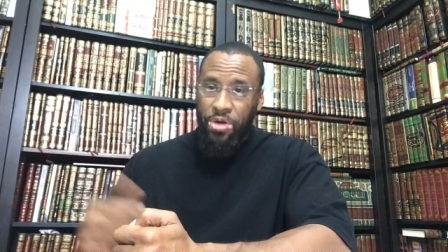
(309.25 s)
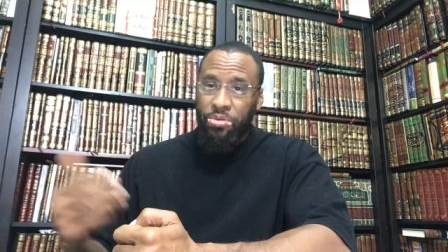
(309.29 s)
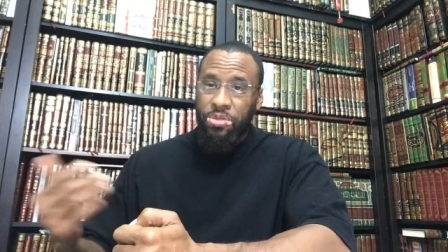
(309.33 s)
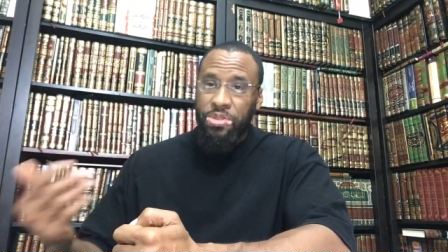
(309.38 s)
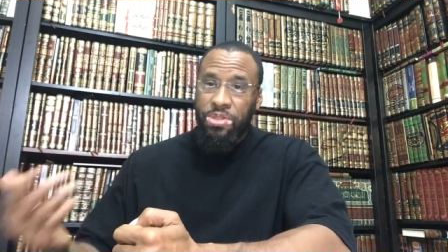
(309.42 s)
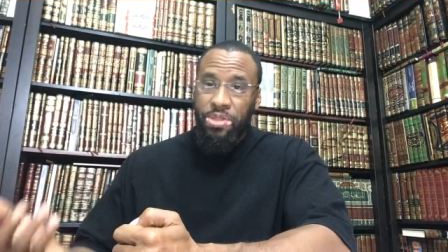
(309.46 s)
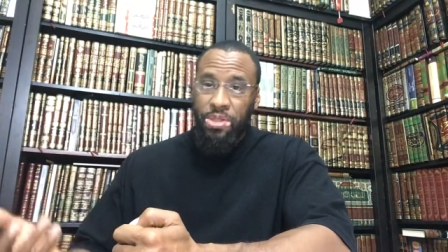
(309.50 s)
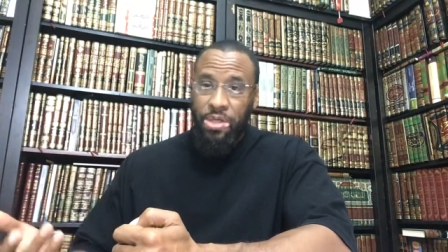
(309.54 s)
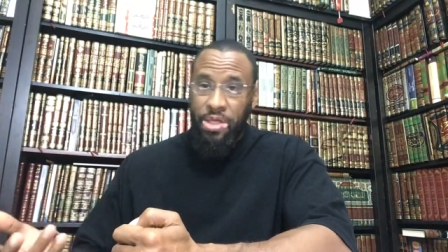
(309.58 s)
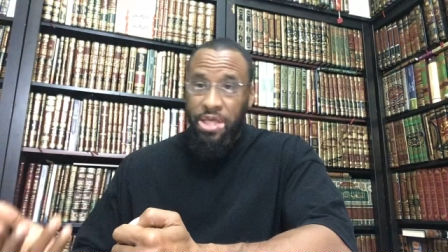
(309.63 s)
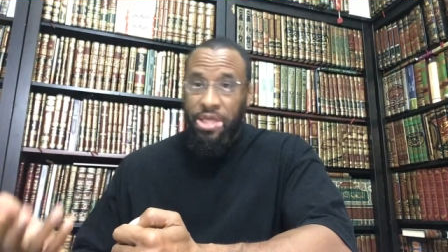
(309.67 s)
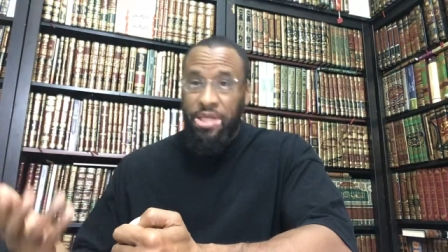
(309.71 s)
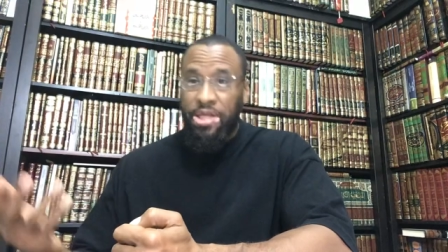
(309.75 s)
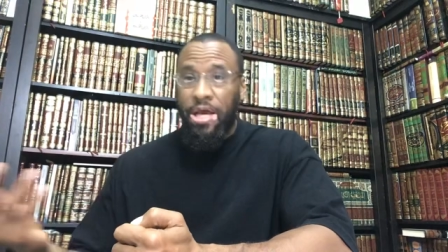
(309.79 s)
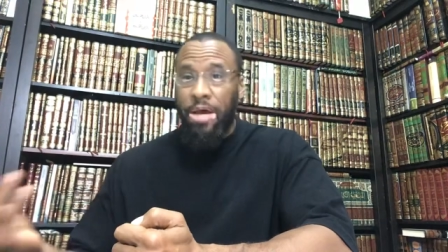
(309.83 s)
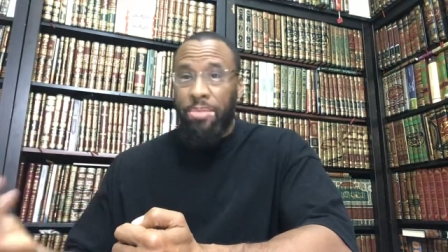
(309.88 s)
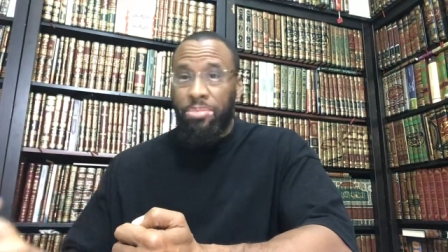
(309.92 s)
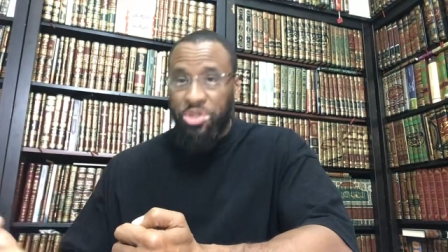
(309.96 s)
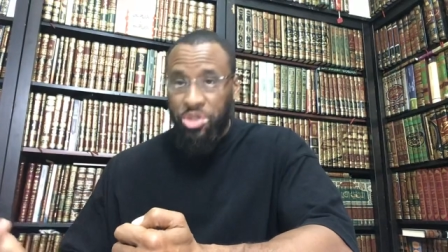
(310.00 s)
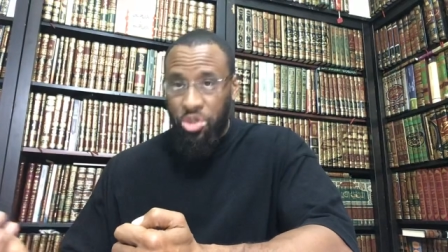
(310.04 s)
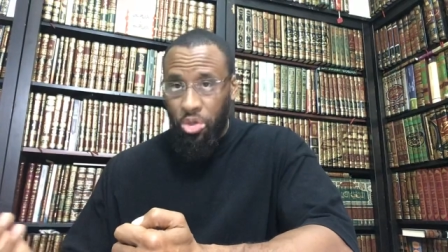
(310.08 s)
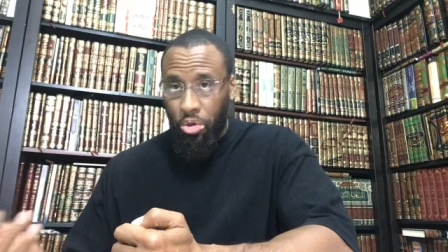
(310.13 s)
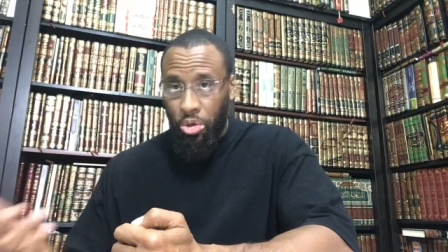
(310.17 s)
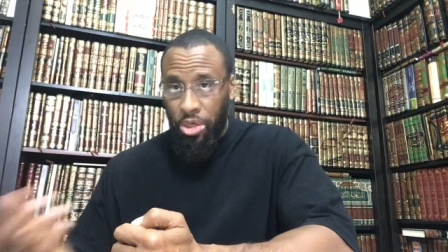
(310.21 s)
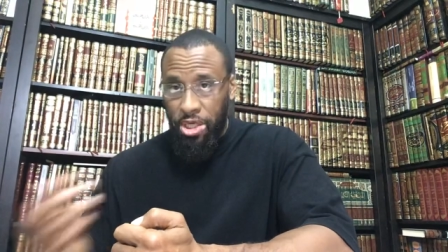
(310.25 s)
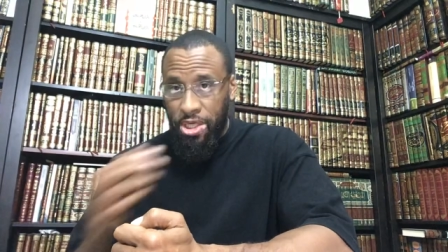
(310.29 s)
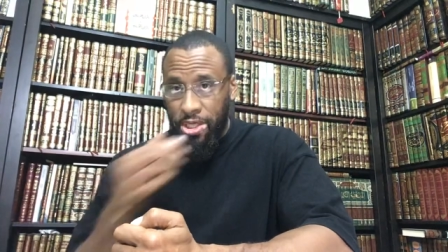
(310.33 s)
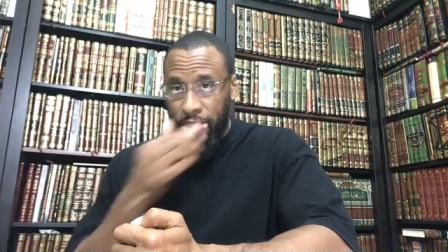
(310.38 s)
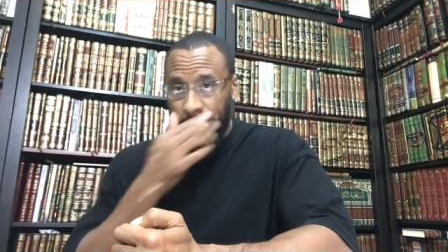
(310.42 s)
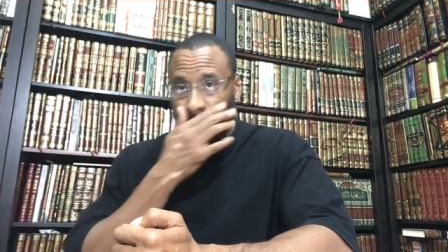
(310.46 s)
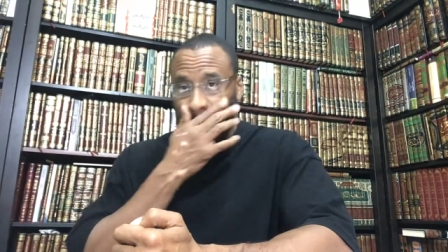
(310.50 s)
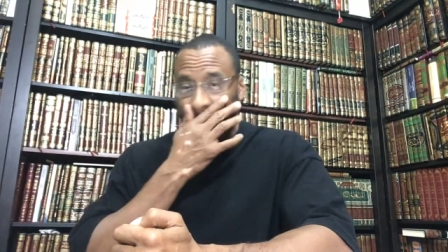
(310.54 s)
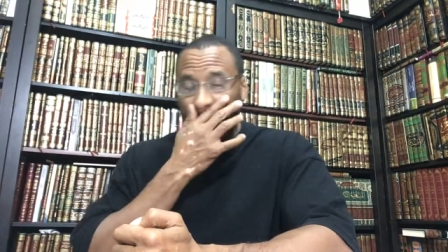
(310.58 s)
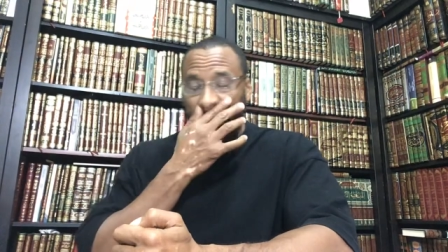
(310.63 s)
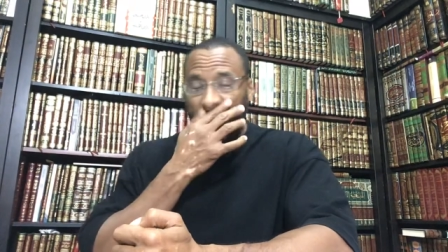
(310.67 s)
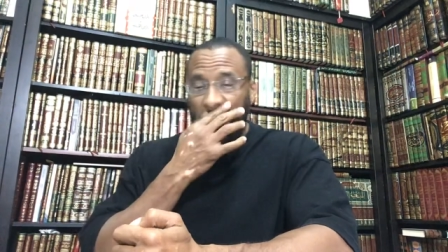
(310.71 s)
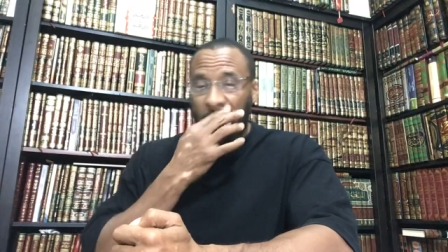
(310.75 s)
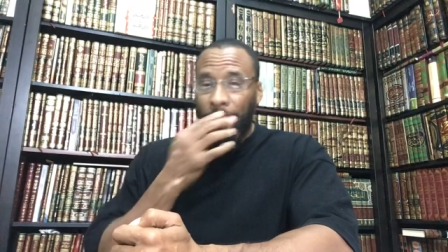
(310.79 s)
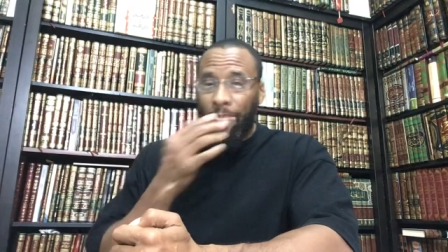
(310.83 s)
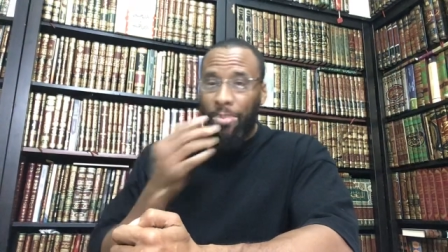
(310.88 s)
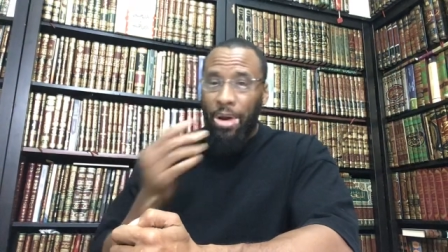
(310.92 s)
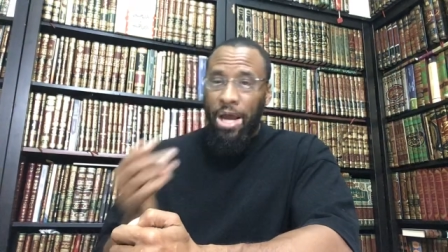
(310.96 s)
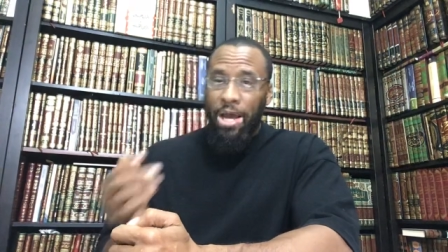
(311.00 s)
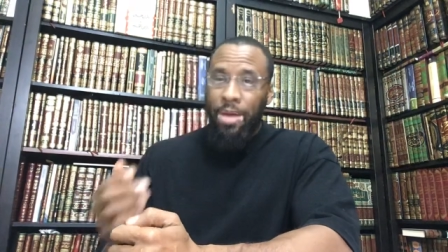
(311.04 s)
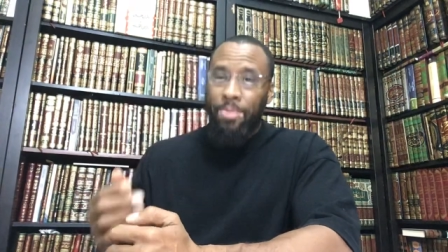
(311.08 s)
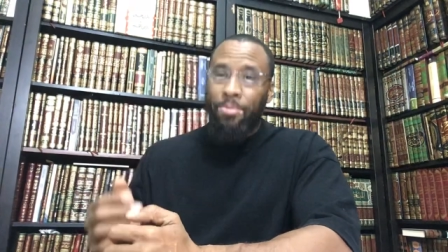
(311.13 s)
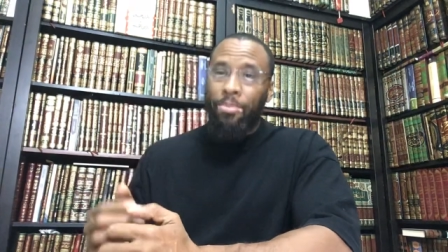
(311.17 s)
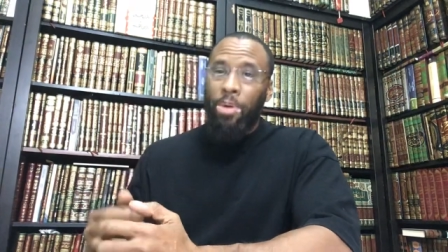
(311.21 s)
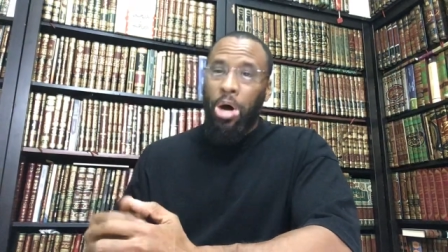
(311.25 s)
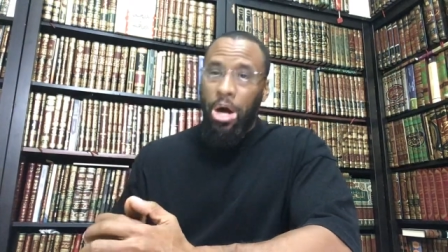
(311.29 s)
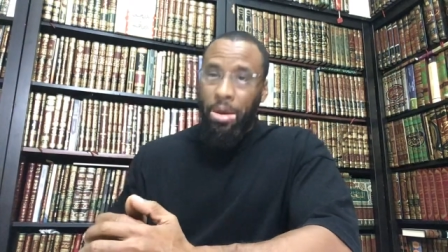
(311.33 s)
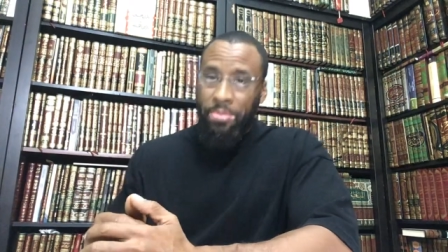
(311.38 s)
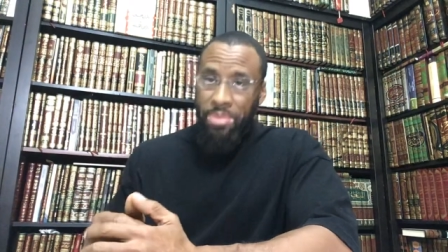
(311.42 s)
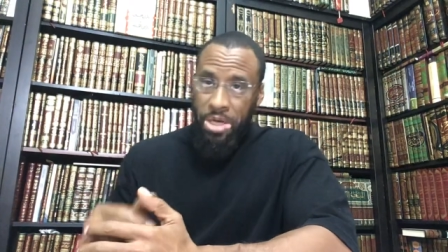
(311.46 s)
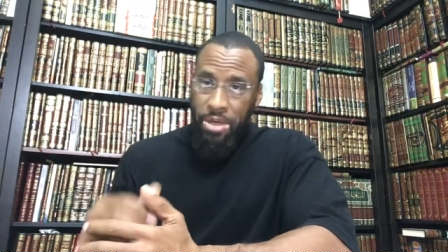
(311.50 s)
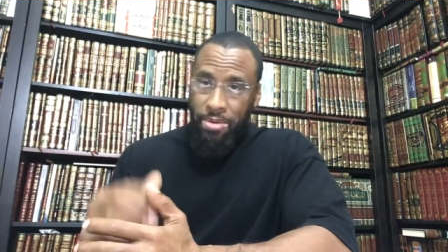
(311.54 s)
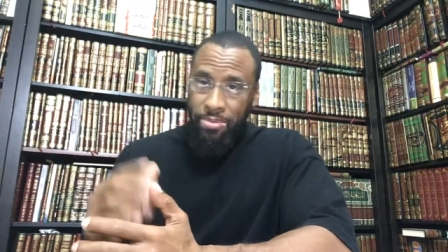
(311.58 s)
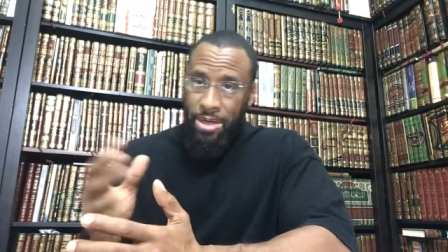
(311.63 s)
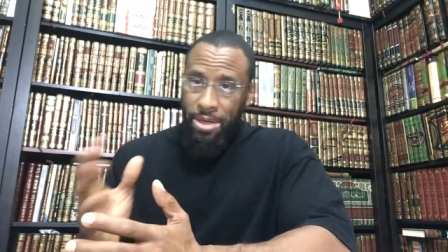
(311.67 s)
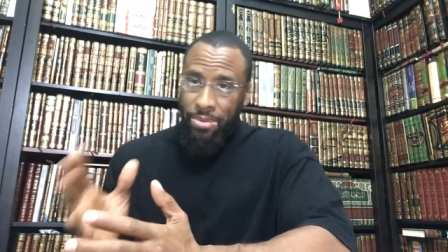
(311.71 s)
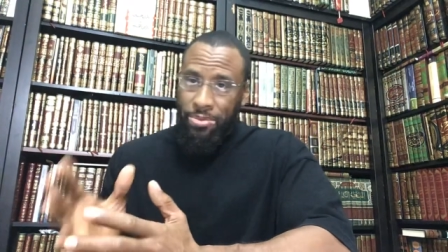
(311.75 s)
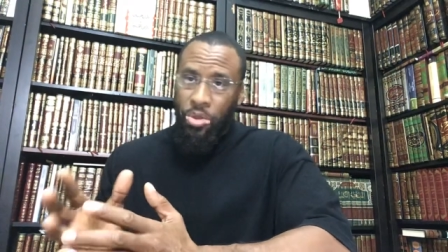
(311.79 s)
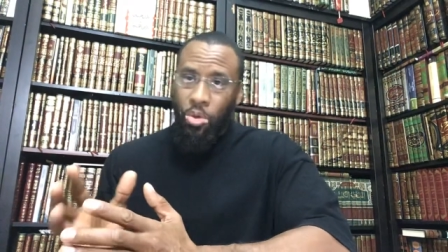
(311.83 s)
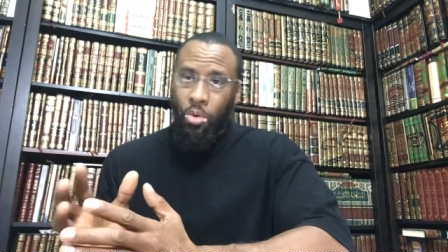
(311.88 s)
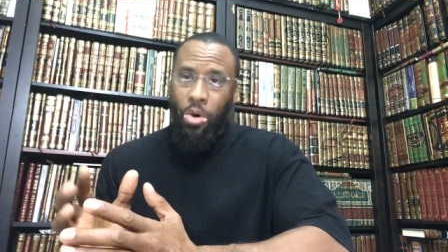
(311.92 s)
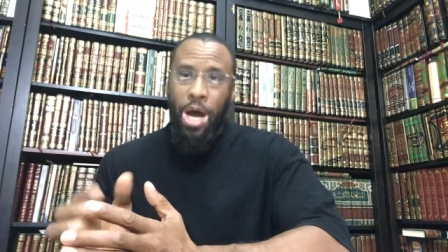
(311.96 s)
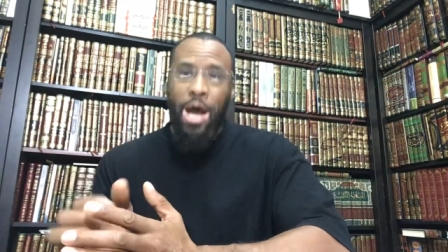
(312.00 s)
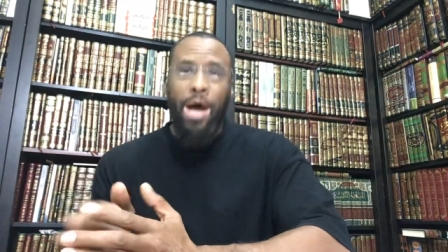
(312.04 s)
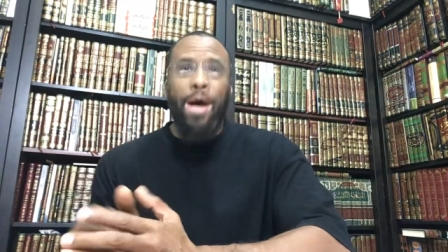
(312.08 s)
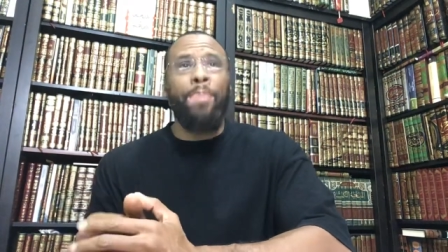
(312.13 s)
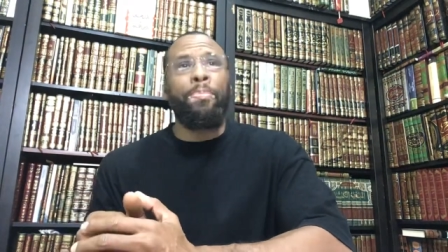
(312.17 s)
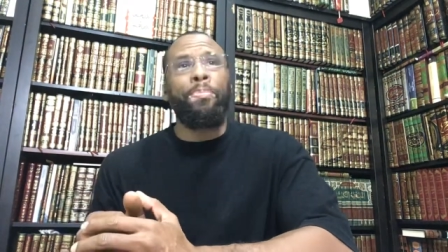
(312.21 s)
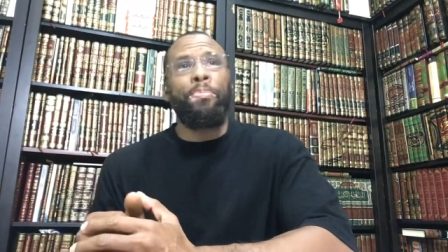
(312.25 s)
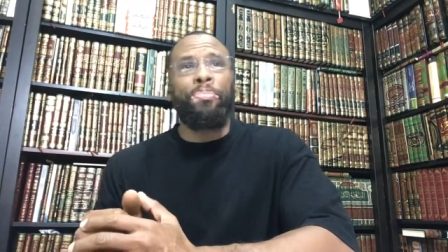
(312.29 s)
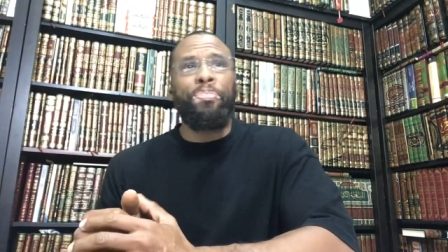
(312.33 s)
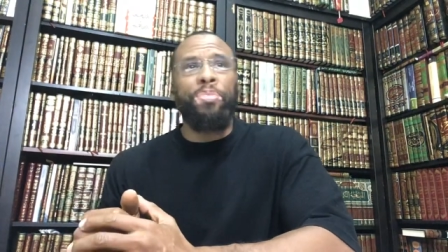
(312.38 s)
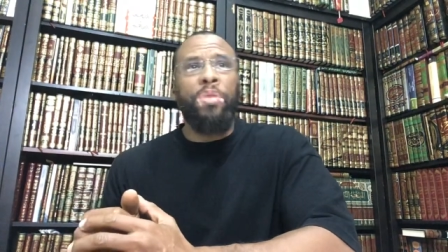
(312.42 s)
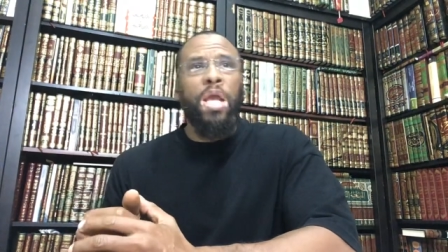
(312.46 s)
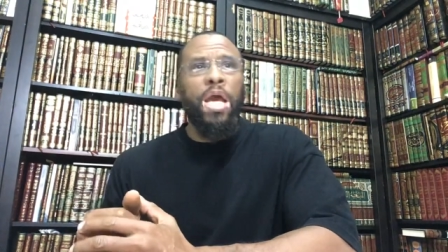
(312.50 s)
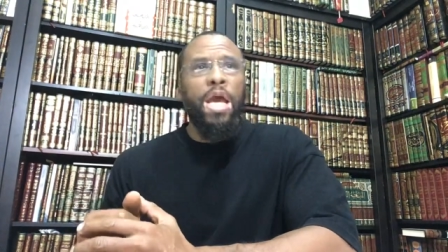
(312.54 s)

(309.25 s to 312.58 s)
And it was the Kitab al-Tawheed by Muhammad ibn Abdul Wahhab.